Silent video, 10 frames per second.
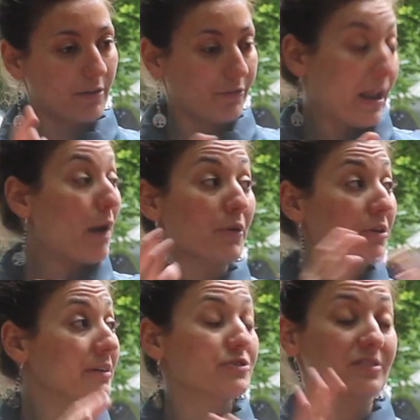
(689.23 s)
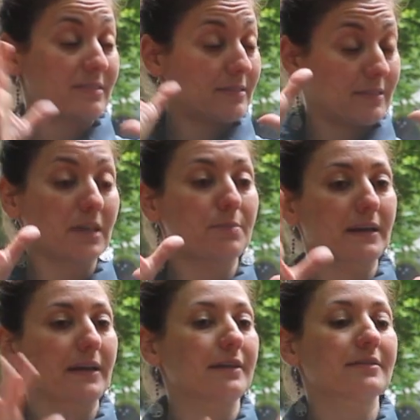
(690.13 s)
flower and just
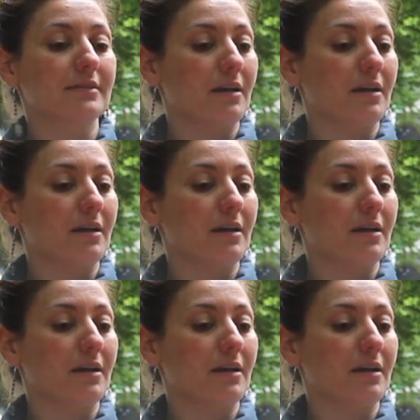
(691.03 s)
keeping it